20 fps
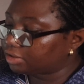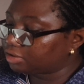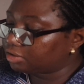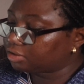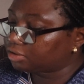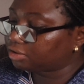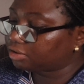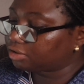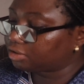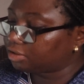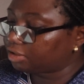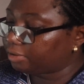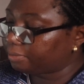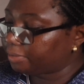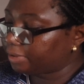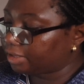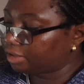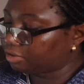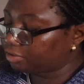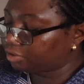disease,
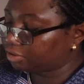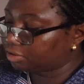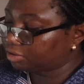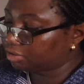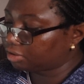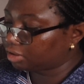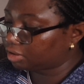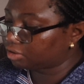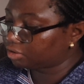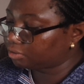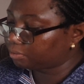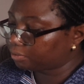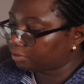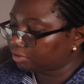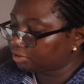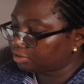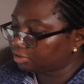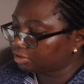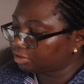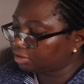thereby creating
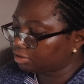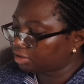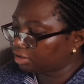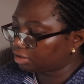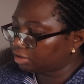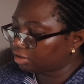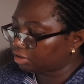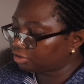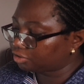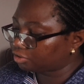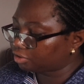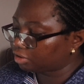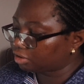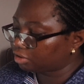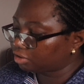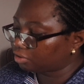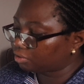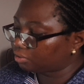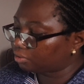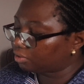antibodies either
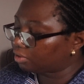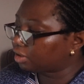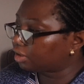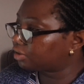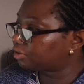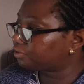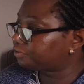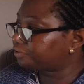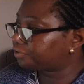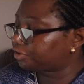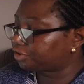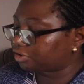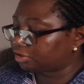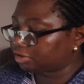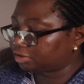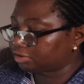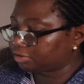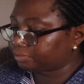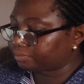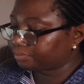naturally or
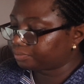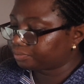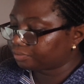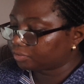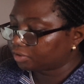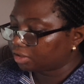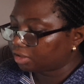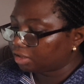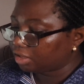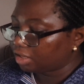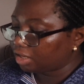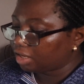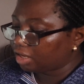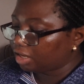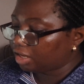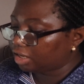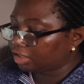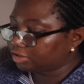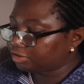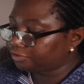artificially.
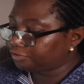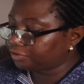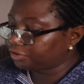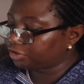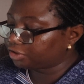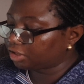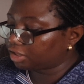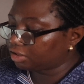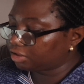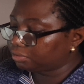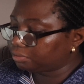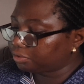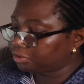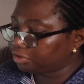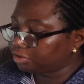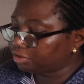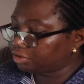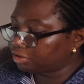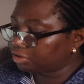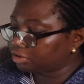Artificial
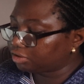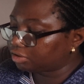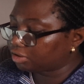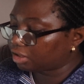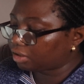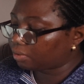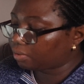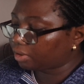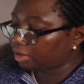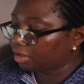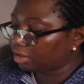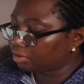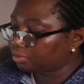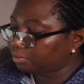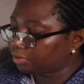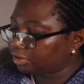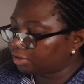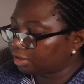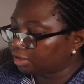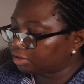immunity is acquired
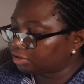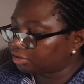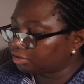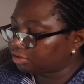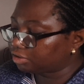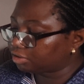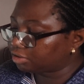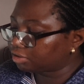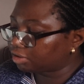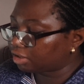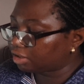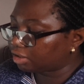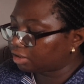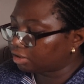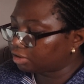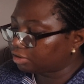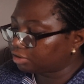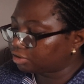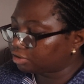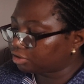when antigens are
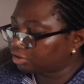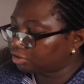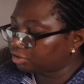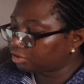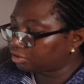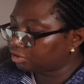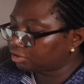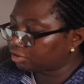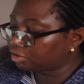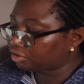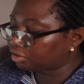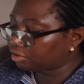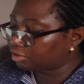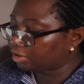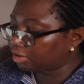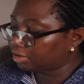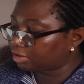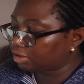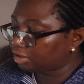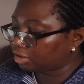
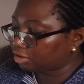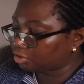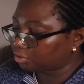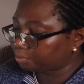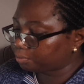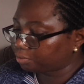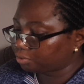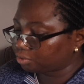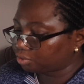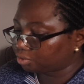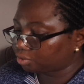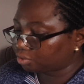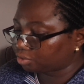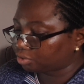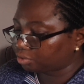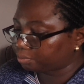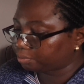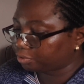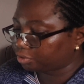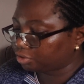intentionally exposed to the
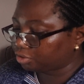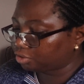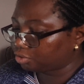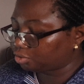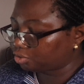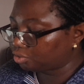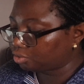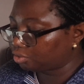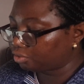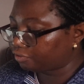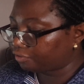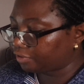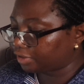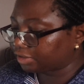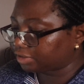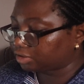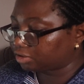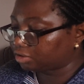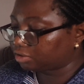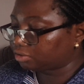body through
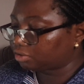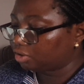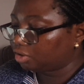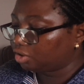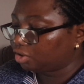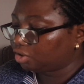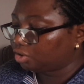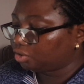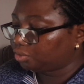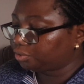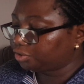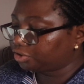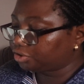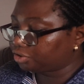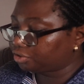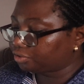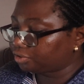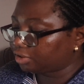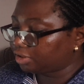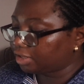vaccine, which
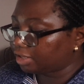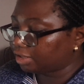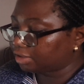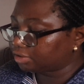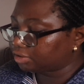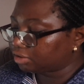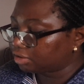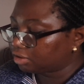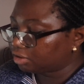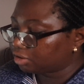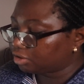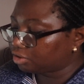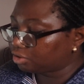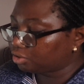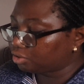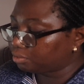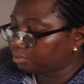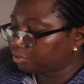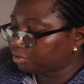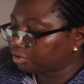triggers the
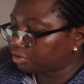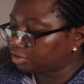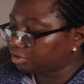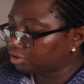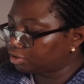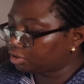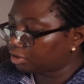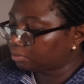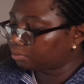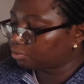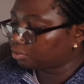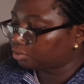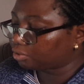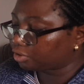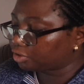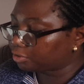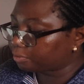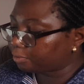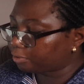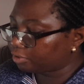immune system to
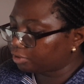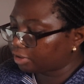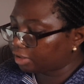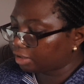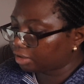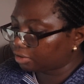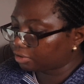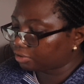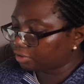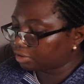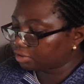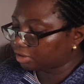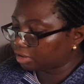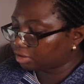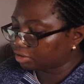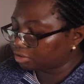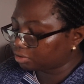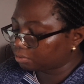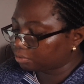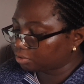respond and create
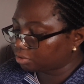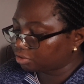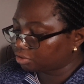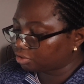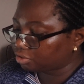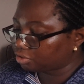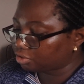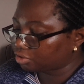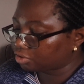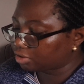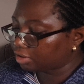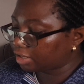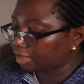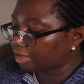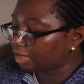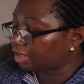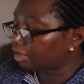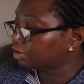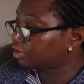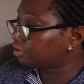antibodies, just like
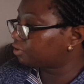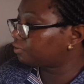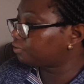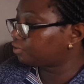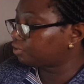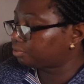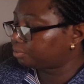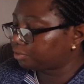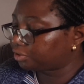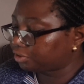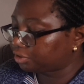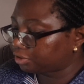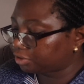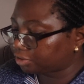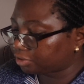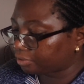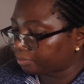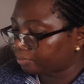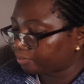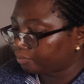active
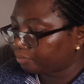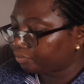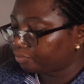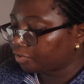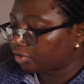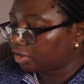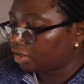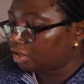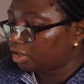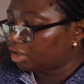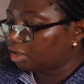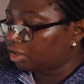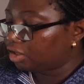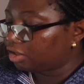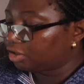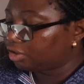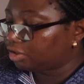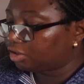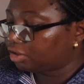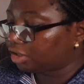immunity.
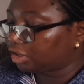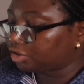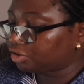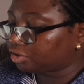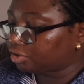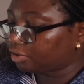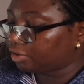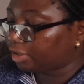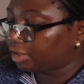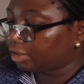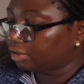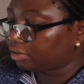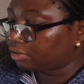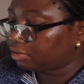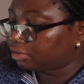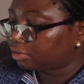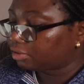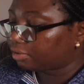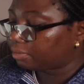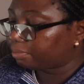Natural
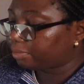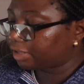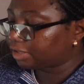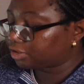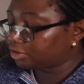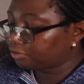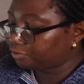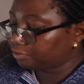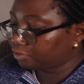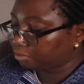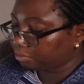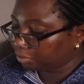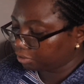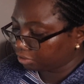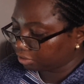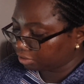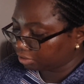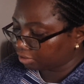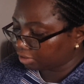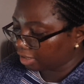passive
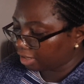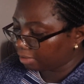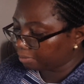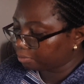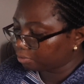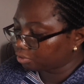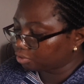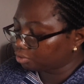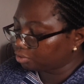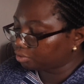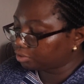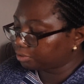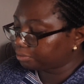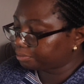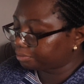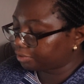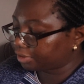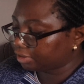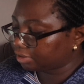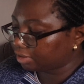immunity happens during
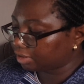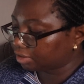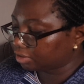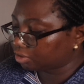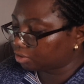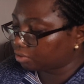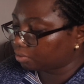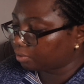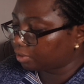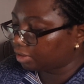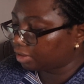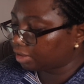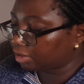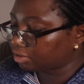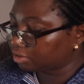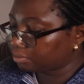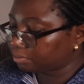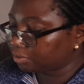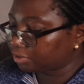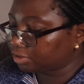pregnancy when
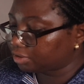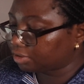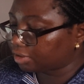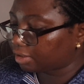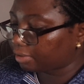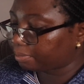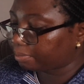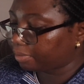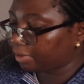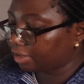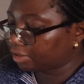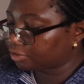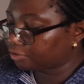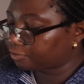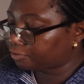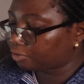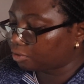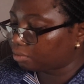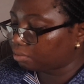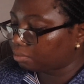antibodies are
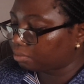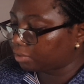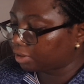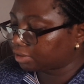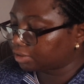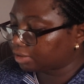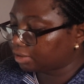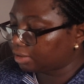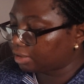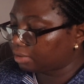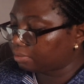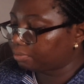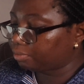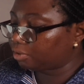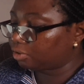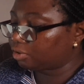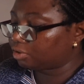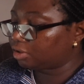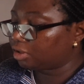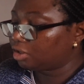passed from maternal
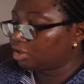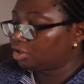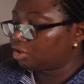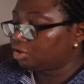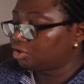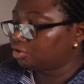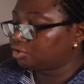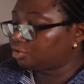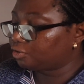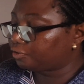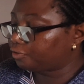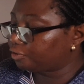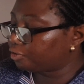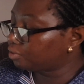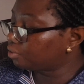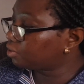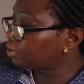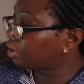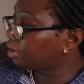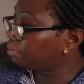blood into
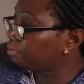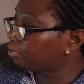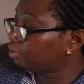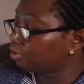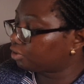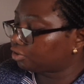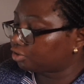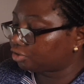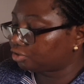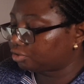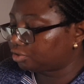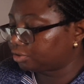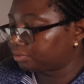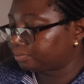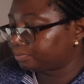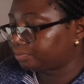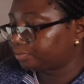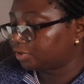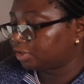fetal bloodstream.